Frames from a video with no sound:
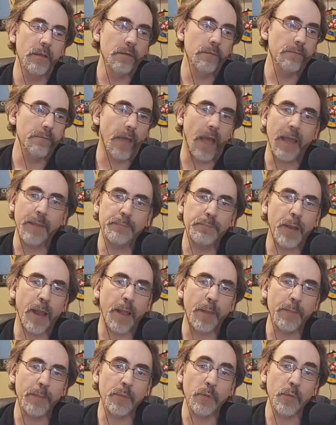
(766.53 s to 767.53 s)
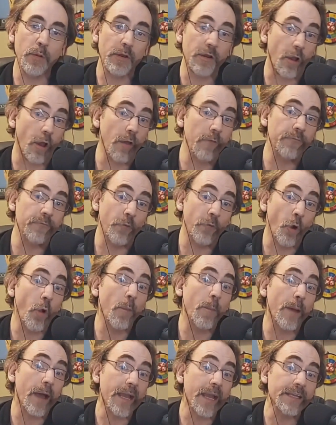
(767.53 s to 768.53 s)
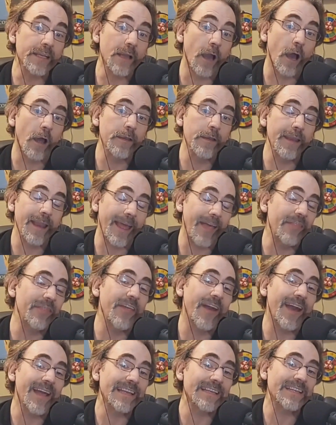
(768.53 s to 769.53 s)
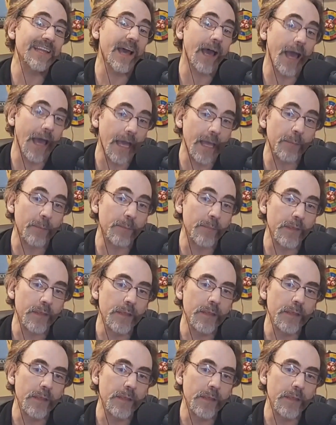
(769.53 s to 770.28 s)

I probably would have gone for my gun at that time